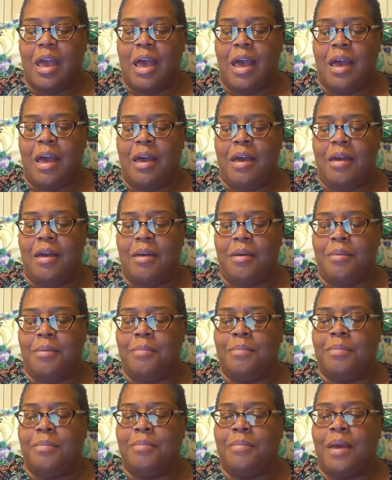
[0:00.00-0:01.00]

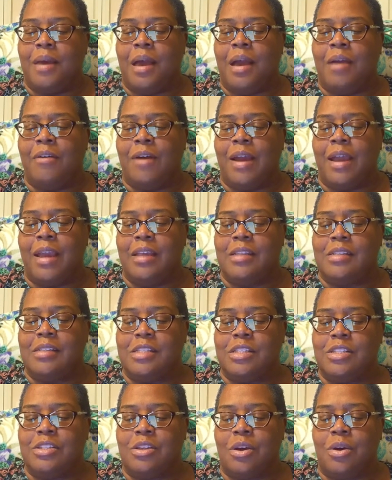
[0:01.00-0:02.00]
Um, all right,
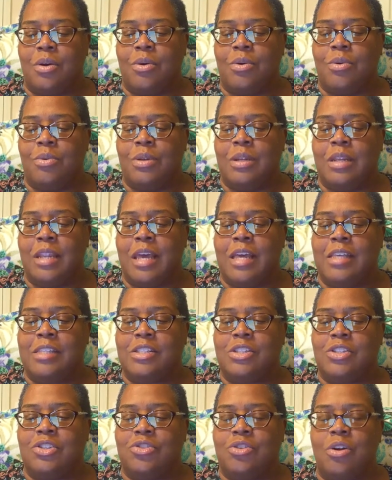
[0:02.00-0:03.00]
so let's
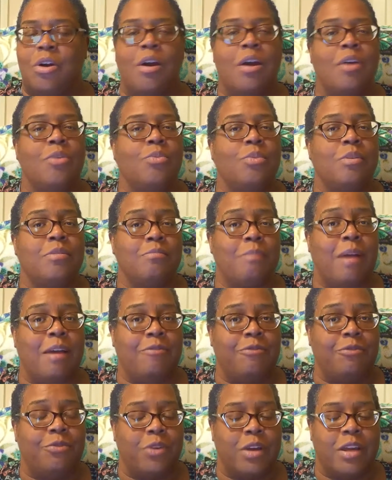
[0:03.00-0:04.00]
start with my
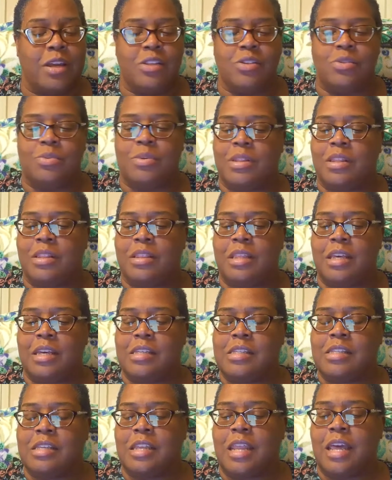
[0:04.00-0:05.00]
friends the
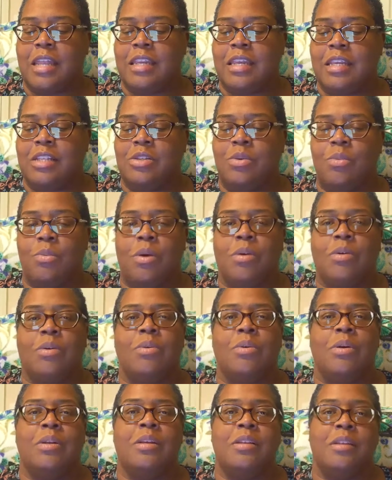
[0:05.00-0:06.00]
things that I need to work
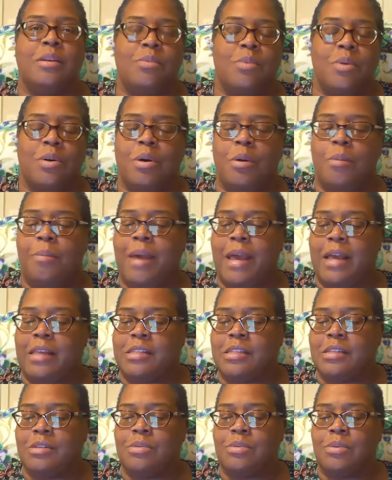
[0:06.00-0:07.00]
on, and then we'll go back
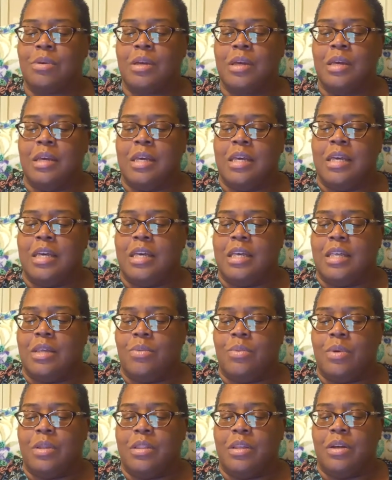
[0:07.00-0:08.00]
to
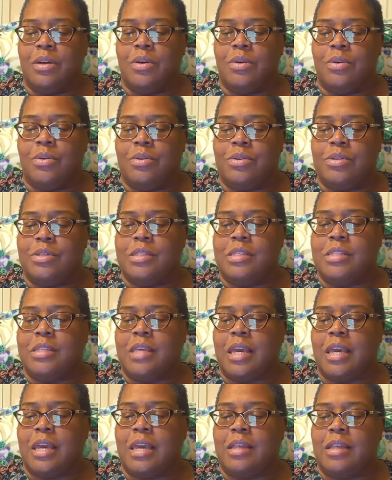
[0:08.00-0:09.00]
what the girls
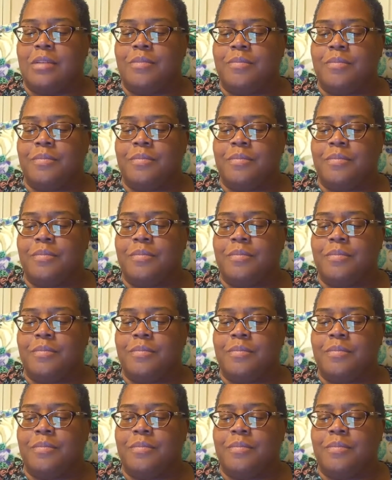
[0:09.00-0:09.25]
said.